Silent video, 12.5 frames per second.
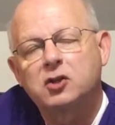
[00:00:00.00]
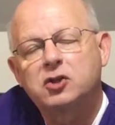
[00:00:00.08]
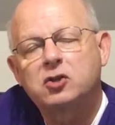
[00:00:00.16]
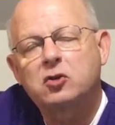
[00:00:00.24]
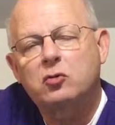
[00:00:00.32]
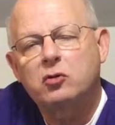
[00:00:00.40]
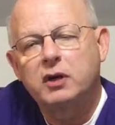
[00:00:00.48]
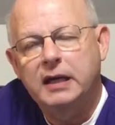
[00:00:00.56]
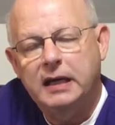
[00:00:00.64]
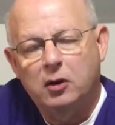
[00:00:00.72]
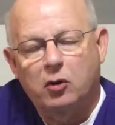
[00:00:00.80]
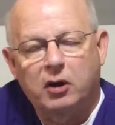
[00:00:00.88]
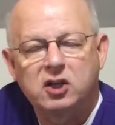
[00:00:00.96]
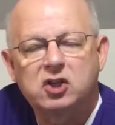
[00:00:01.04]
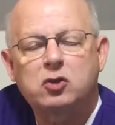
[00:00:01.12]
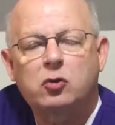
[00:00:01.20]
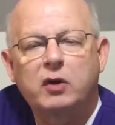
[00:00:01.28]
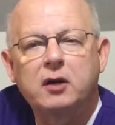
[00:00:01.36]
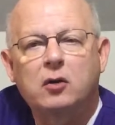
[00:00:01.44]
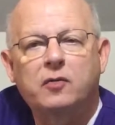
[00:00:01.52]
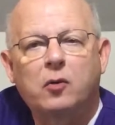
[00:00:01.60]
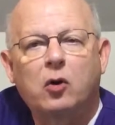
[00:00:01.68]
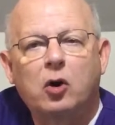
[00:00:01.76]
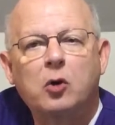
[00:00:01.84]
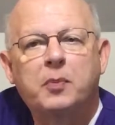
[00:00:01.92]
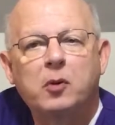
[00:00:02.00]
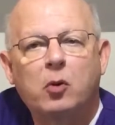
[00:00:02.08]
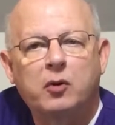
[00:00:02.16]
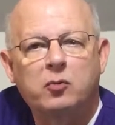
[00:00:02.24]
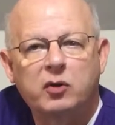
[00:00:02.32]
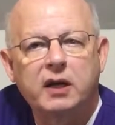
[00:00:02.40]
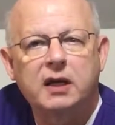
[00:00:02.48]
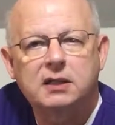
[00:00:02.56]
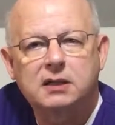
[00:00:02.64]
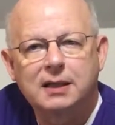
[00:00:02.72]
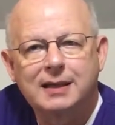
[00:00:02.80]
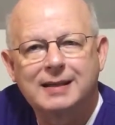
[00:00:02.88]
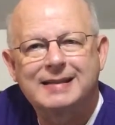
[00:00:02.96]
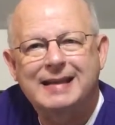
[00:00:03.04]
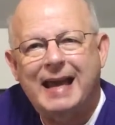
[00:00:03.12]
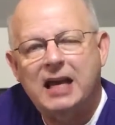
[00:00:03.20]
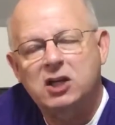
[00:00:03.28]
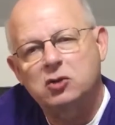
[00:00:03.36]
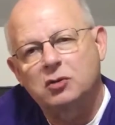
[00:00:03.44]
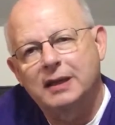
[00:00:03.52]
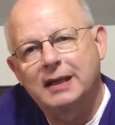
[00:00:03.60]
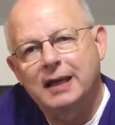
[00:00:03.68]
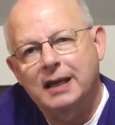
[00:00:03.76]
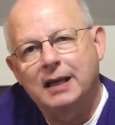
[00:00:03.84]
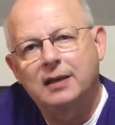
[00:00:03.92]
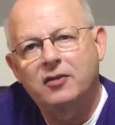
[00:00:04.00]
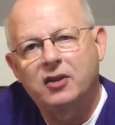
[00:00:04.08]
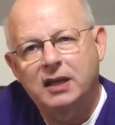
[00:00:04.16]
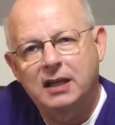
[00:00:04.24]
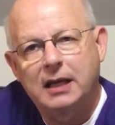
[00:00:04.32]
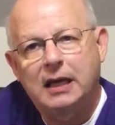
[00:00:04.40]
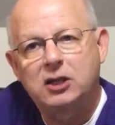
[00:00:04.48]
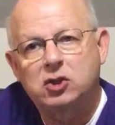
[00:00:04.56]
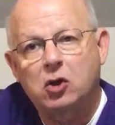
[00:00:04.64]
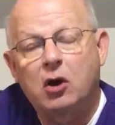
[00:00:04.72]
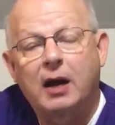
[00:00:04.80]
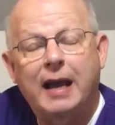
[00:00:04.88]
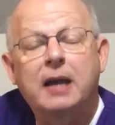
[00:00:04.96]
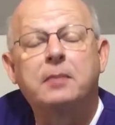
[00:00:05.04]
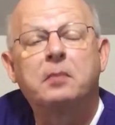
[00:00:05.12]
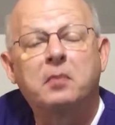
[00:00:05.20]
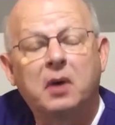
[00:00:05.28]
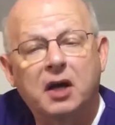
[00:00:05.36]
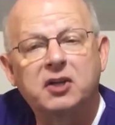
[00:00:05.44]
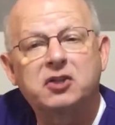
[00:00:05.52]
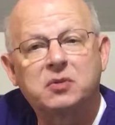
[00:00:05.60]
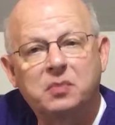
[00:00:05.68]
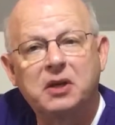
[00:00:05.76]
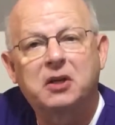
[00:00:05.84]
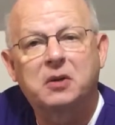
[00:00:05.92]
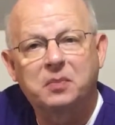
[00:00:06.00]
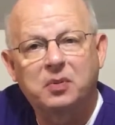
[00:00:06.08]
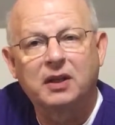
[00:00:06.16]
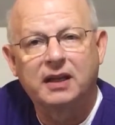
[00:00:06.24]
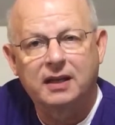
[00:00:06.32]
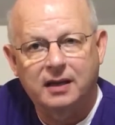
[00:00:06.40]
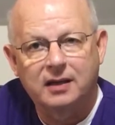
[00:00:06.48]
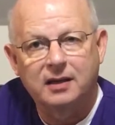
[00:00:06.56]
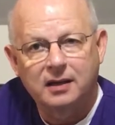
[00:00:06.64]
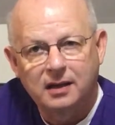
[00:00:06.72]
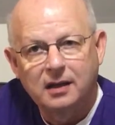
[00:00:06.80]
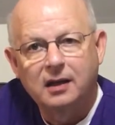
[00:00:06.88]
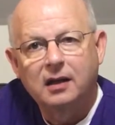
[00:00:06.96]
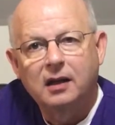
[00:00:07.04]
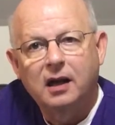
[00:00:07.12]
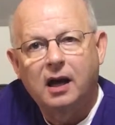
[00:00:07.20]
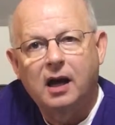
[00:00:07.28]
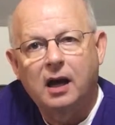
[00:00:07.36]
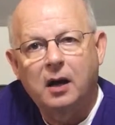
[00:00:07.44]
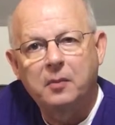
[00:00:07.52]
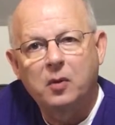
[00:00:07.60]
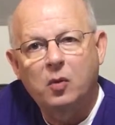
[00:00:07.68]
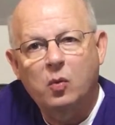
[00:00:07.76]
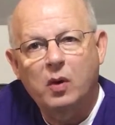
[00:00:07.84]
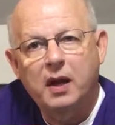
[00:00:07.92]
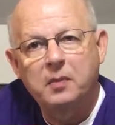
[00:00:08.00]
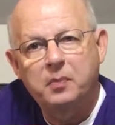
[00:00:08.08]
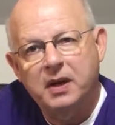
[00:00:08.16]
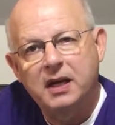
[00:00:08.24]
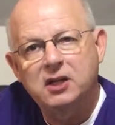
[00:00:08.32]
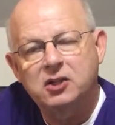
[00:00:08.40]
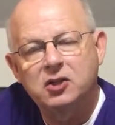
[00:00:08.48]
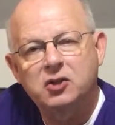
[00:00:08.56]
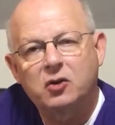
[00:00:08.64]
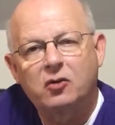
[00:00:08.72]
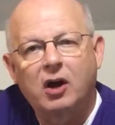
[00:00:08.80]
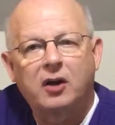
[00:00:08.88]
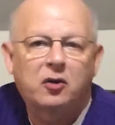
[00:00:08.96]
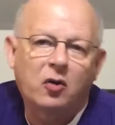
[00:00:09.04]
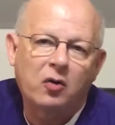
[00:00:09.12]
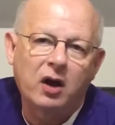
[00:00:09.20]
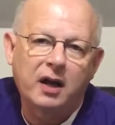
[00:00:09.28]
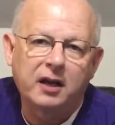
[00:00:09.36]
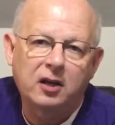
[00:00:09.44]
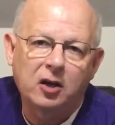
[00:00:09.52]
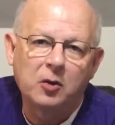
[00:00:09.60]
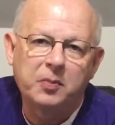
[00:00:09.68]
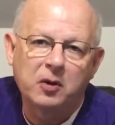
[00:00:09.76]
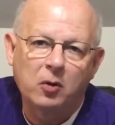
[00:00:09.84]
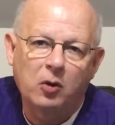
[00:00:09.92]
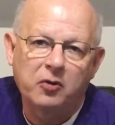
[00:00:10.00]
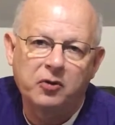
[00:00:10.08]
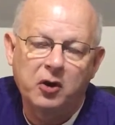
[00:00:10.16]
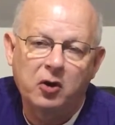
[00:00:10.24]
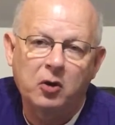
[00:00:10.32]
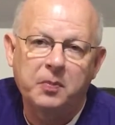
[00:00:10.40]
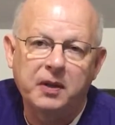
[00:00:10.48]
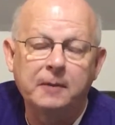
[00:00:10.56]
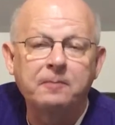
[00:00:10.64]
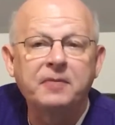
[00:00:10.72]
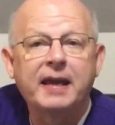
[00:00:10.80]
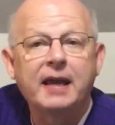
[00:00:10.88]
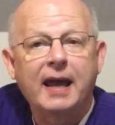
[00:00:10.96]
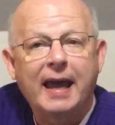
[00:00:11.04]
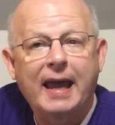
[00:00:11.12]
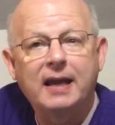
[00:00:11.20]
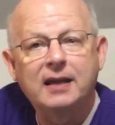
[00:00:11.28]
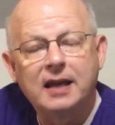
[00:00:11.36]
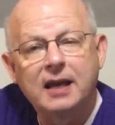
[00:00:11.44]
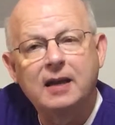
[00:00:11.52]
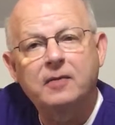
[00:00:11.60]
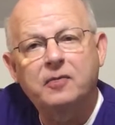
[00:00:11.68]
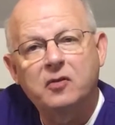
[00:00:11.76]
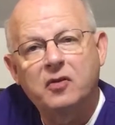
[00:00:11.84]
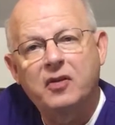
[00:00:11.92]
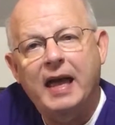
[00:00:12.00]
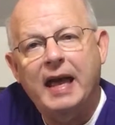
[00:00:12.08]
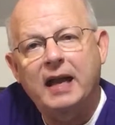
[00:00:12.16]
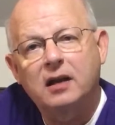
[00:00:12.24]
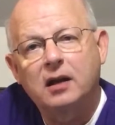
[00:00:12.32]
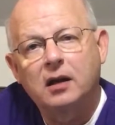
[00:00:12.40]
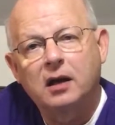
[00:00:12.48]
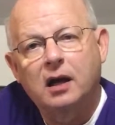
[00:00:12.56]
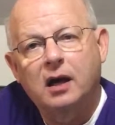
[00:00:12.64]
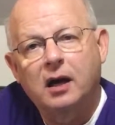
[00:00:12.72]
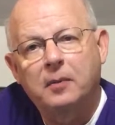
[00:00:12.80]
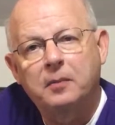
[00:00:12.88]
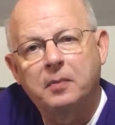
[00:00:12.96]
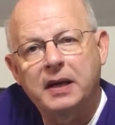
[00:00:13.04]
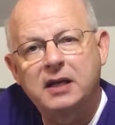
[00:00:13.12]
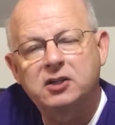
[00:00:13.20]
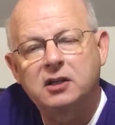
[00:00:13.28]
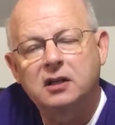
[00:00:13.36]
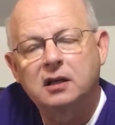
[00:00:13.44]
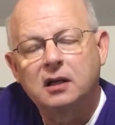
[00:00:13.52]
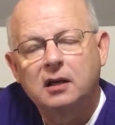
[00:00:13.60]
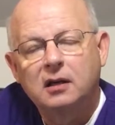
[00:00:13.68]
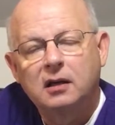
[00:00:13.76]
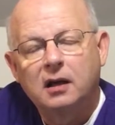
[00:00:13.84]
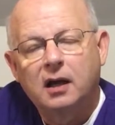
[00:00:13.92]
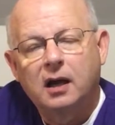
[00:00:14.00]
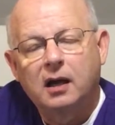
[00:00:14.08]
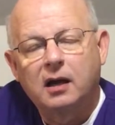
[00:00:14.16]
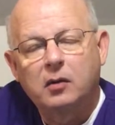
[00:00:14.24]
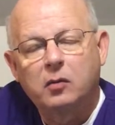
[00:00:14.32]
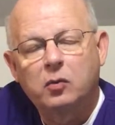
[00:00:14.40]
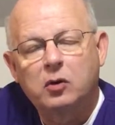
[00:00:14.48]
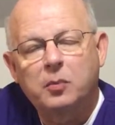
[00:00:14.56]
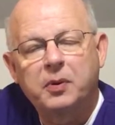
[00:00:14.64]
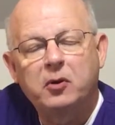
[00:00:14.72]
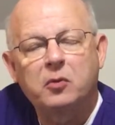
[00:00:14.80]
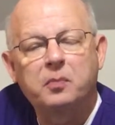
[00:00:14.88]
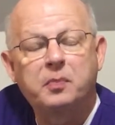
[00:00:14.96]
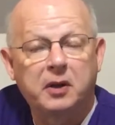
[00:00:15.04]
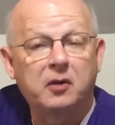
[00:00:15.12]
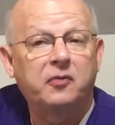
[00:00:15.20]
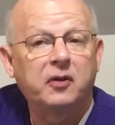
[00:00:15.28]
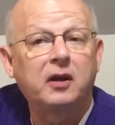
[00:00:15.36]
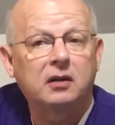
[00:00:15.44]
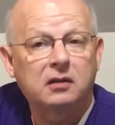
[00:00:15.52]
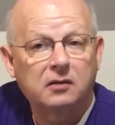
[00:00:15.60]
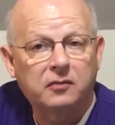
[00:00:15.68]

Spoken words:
screen, or a screener for opioid risk, is actually in the EHR and must be completed when patients are on chronic opioid therapy. And if that patient would appear to benefit